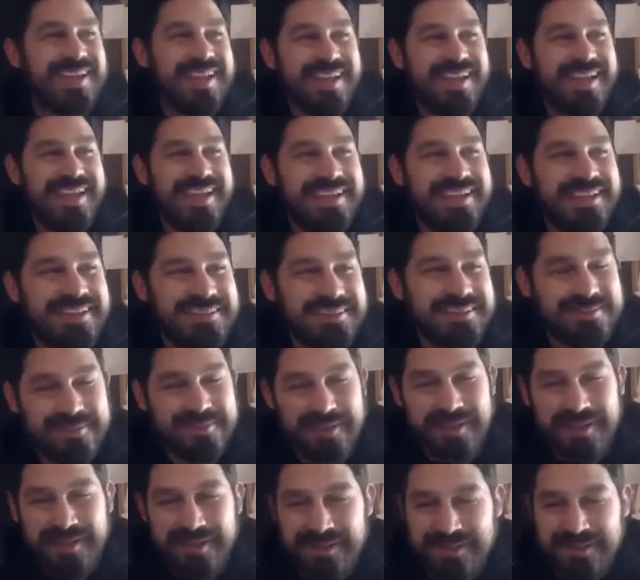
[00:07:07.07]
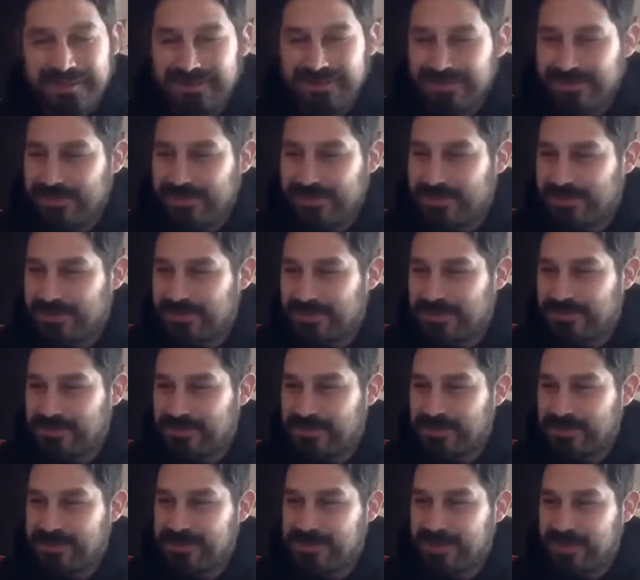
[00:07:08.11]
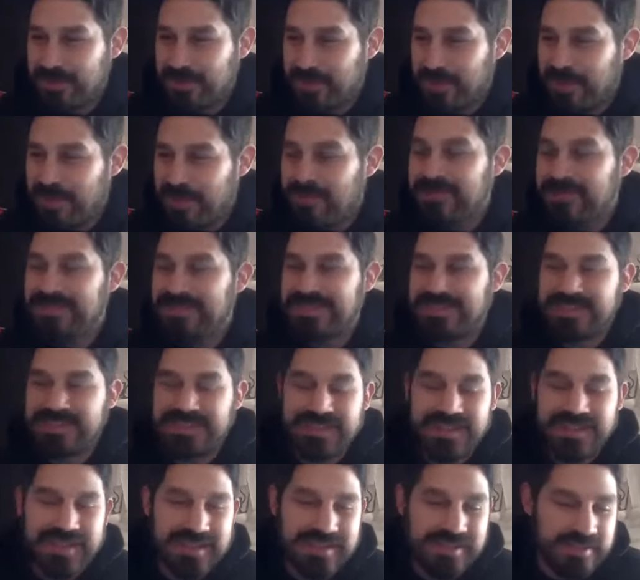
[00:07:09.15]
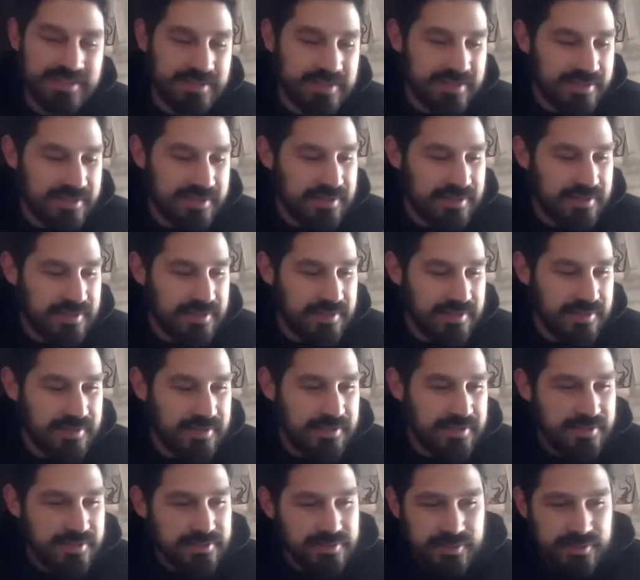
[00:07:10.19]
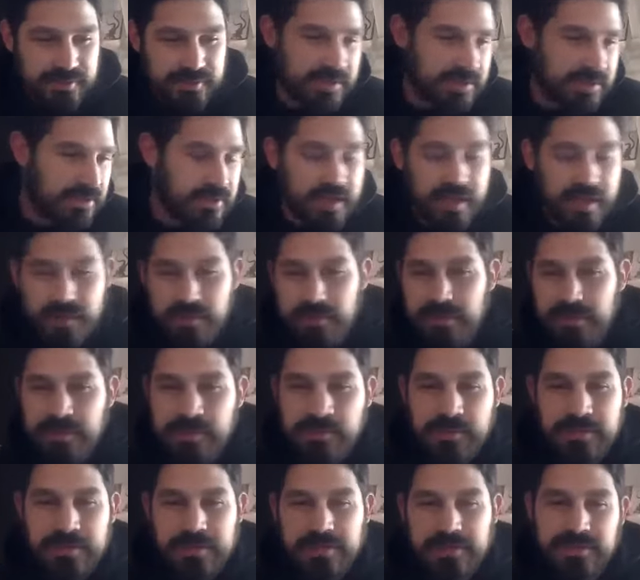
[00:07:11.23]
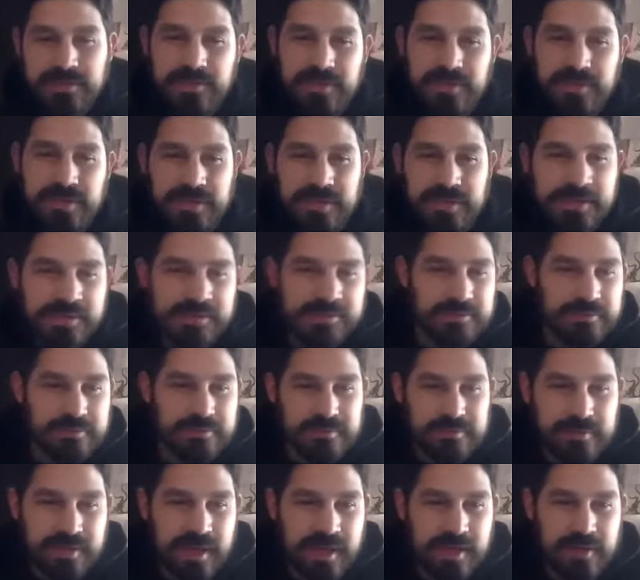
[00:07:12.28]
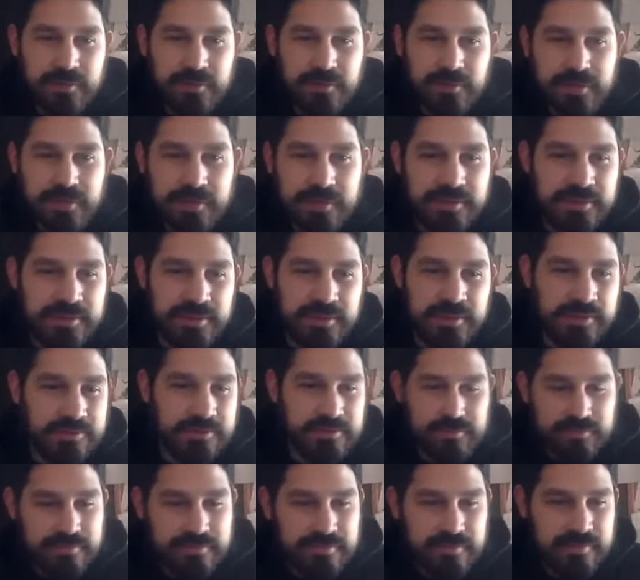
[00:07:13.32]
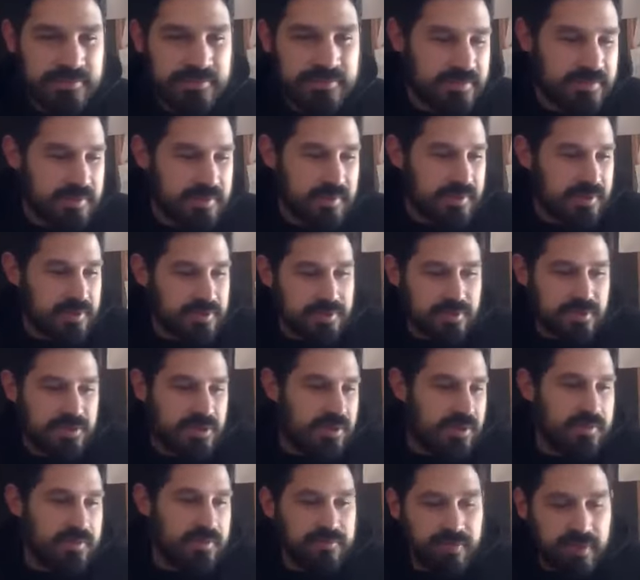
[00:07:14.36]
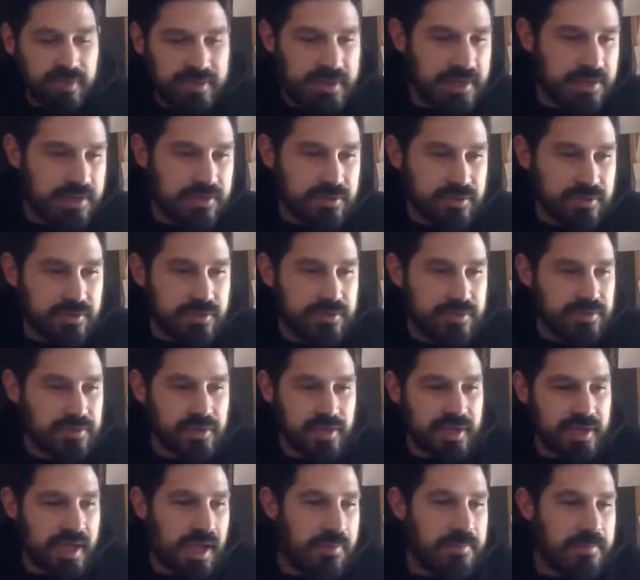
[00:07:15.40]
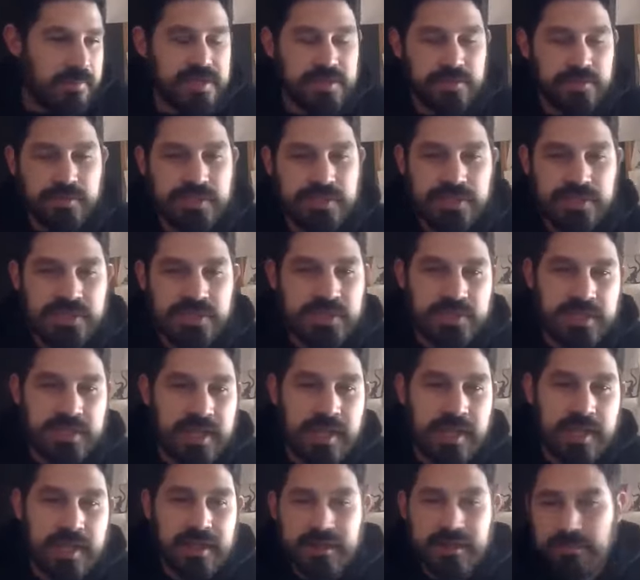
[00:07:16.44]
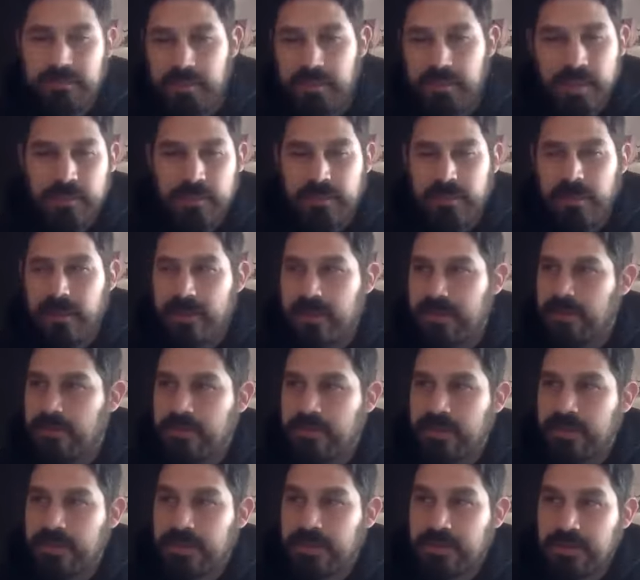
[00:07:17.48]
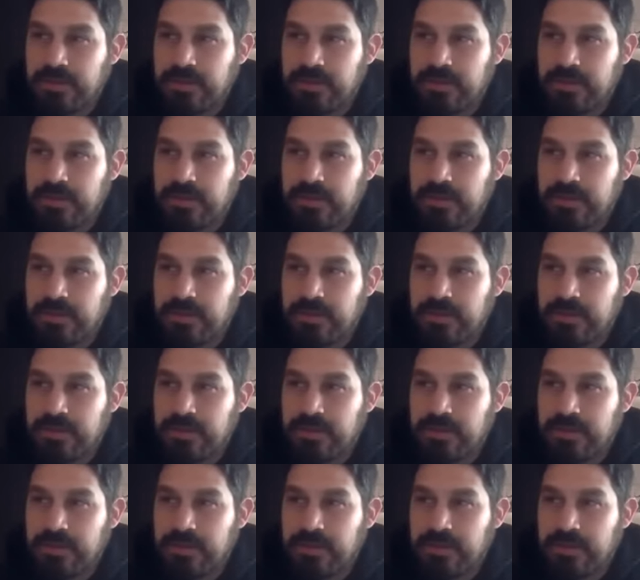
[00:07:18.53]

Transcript: Anne, who runs Belt Publishing, and she's like, okay, what do you want to do? Like, how do you want to, you know, determine financials, or like how many we should get, blah, blah, blah. And I'm like,